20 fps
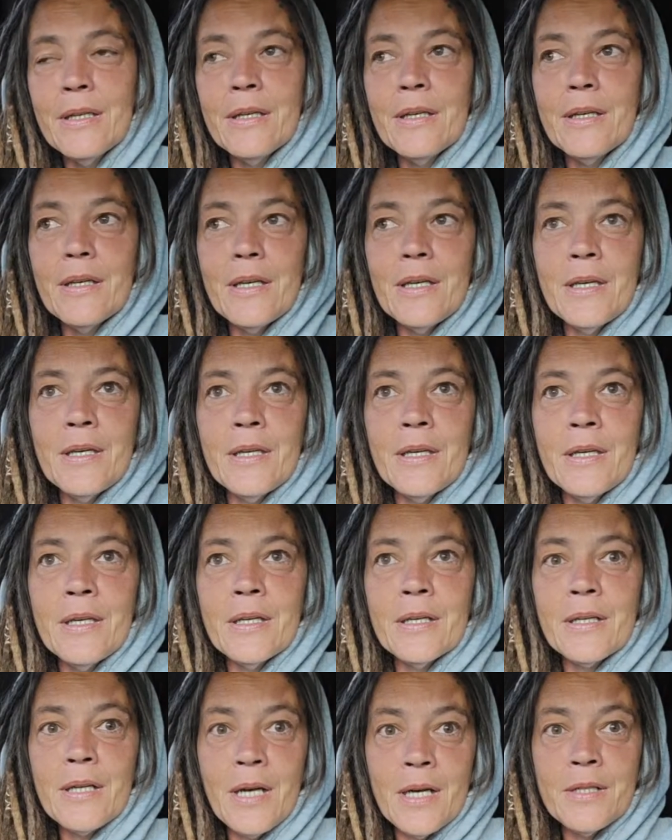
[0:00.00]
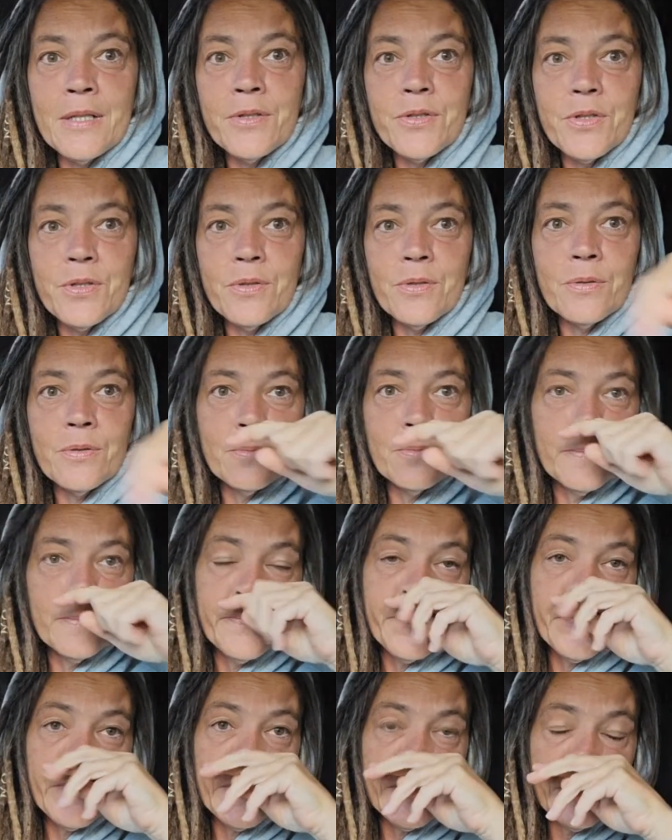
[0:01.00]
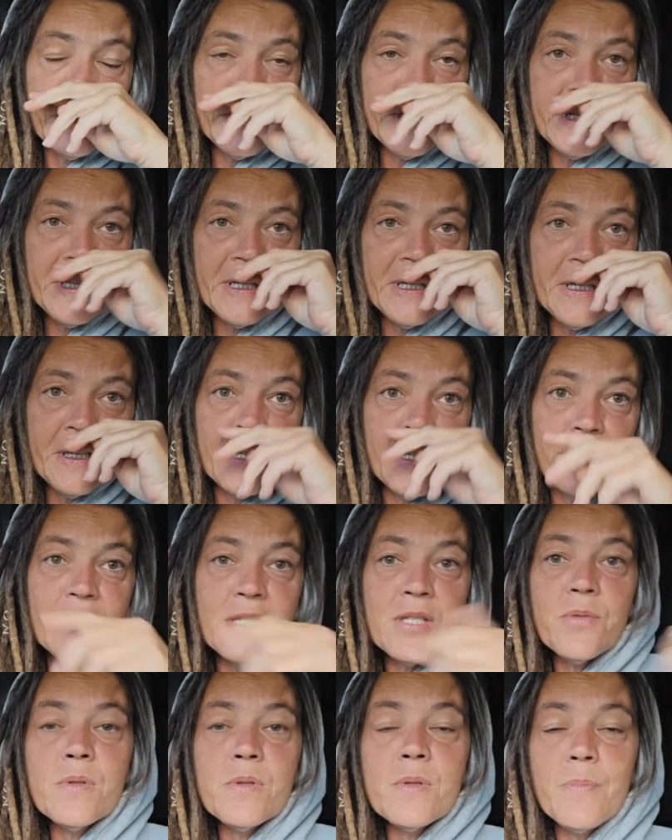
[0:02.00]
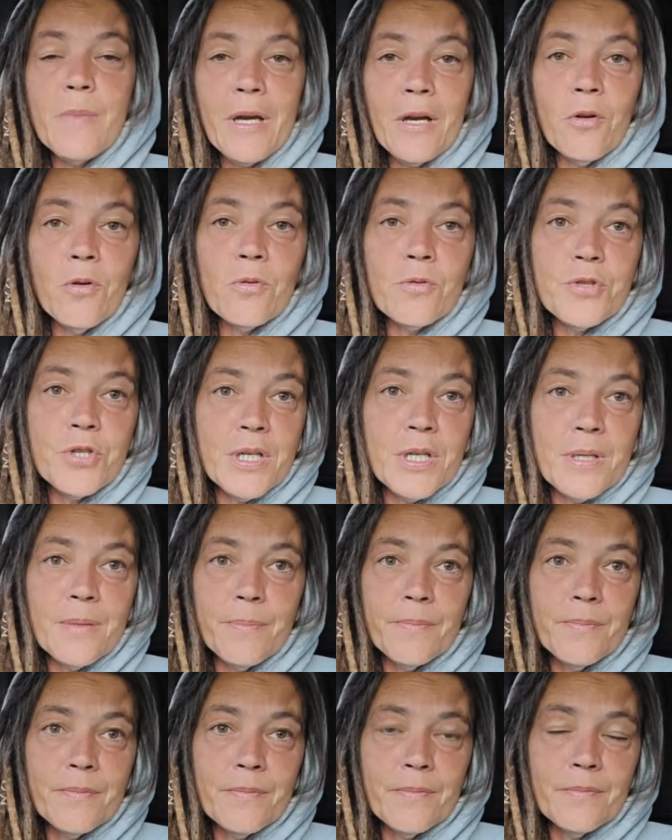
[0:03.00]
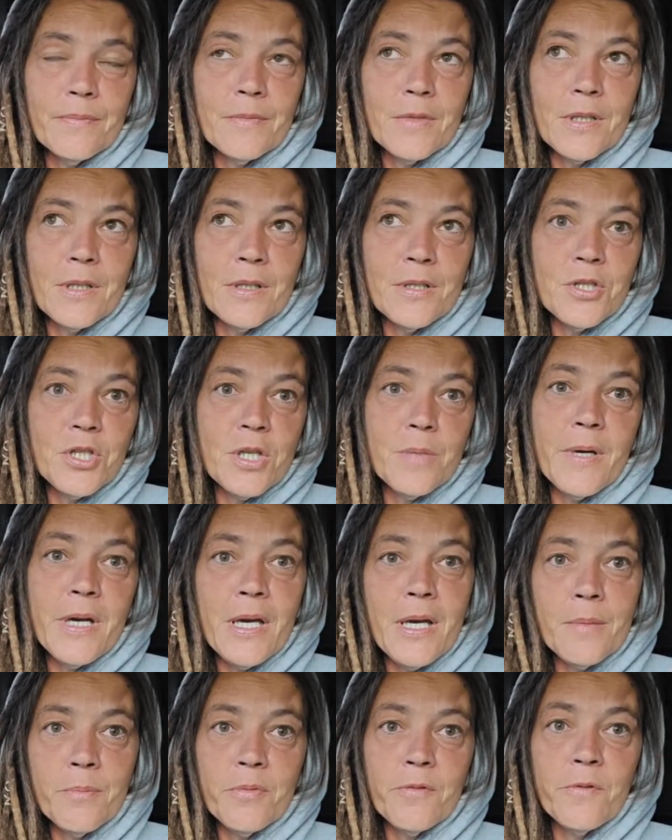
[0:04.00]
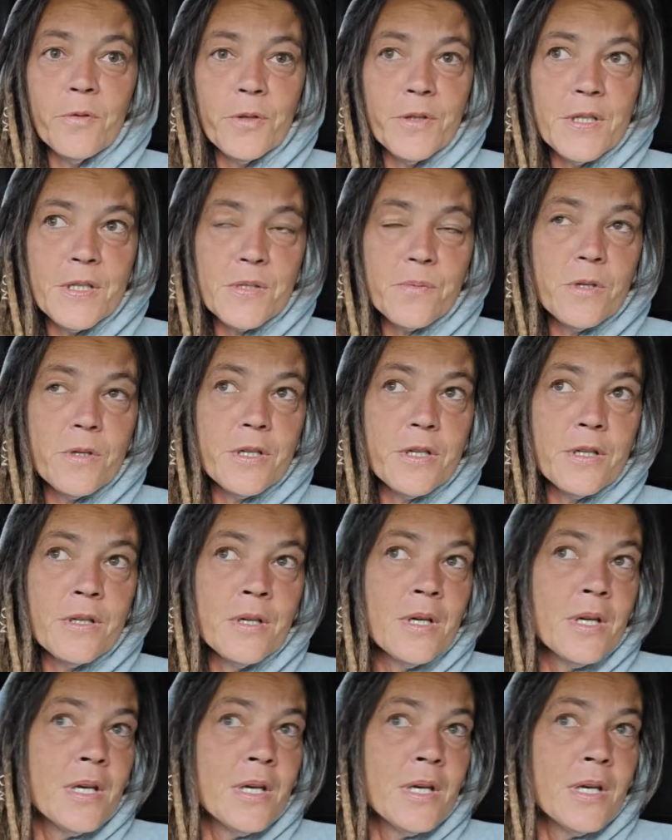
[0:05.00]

and got into and this was my old Jeep, the Jeep I had before this one.